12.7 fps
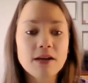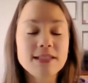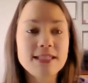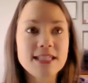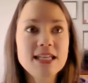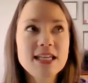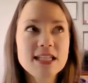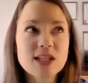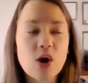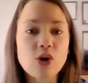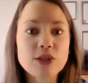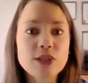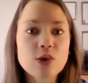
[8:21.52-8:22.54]
zinc is
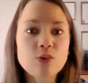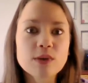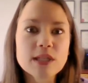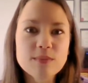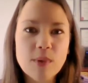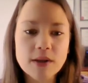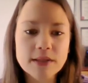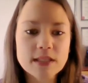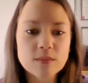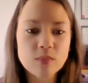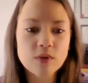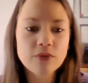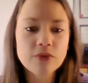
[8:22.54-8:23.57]
also
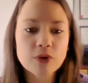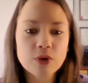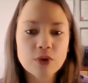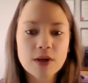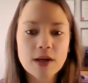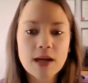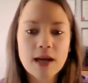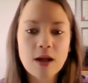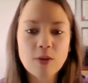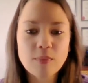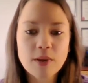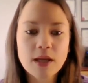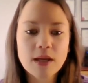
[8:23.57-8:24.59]
responsible for
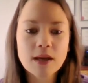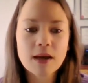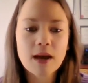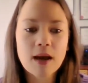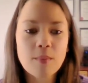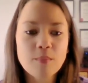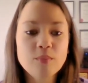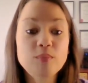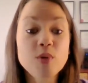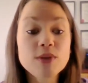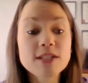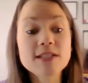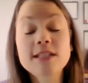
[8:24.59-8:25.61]
helping
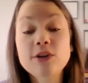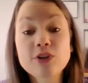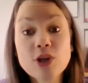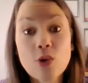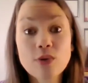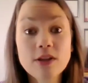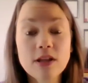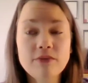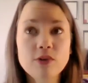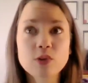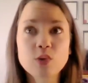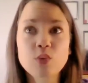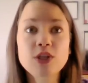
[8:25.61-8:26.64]
boost serotonin
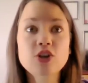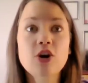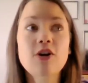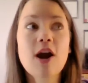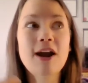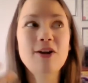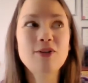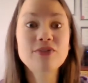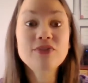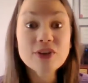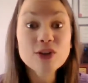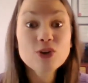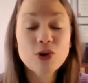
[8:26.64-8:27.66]
levels, which are our
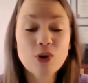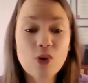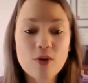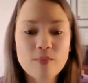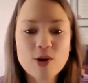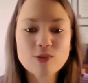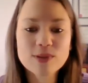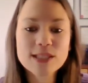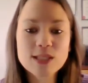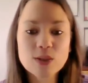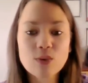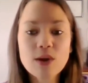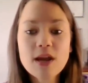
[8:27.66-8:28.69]
feel-good hormones.
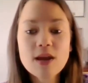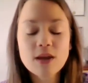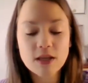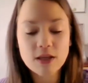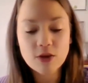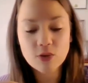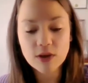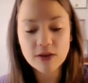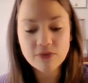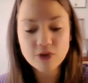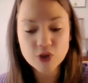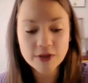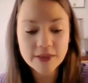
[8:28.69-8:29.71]
So,
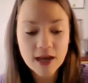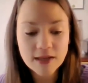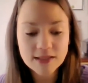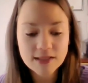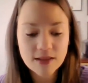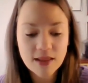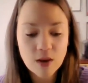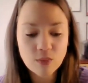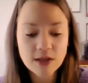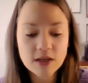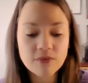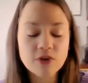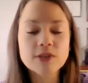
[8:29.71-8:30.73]
if during that
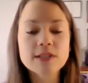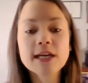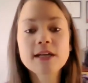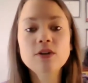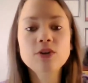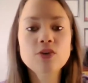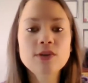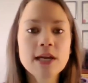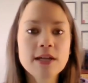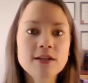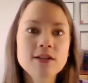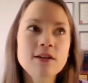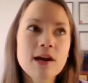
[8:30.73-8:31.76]
week of your cycle, you
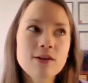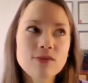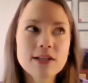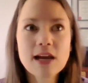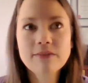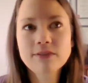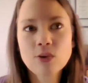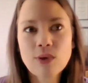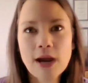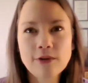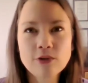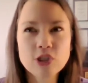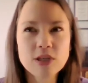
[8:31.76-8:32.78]
tend to not only have low
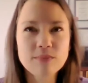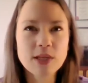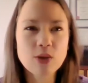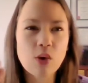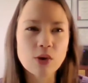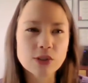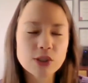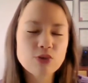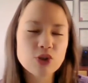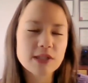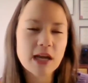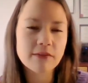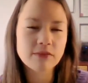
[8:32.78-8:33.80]
energy, but you also
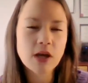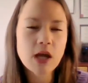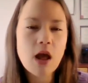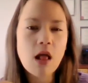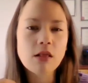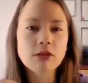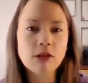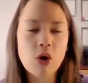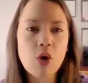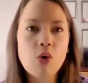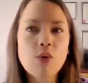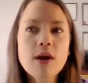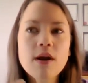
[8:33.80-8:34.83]
just have
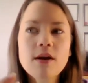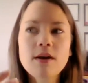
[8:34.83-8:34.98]
low